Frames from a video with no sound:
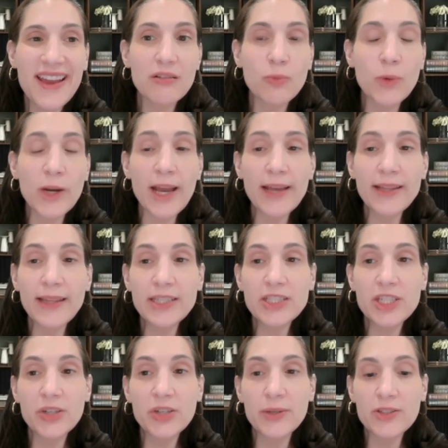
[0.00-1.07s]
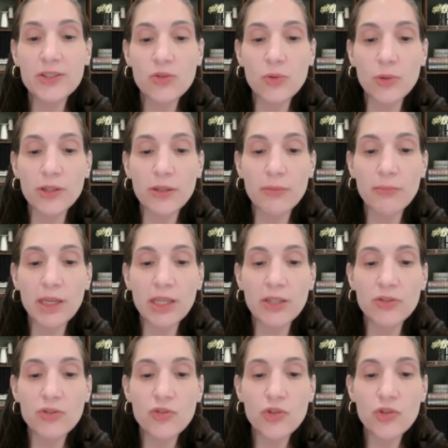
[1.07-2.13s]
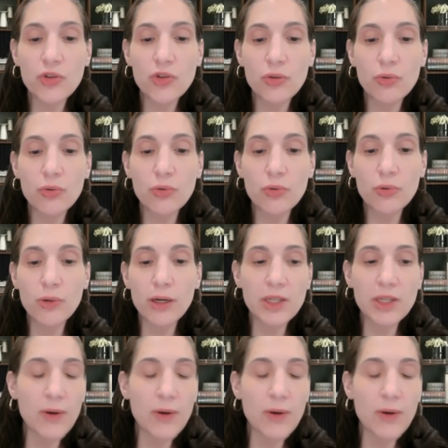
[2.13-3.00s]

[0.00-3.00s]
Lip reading: What I like to do is sort them into,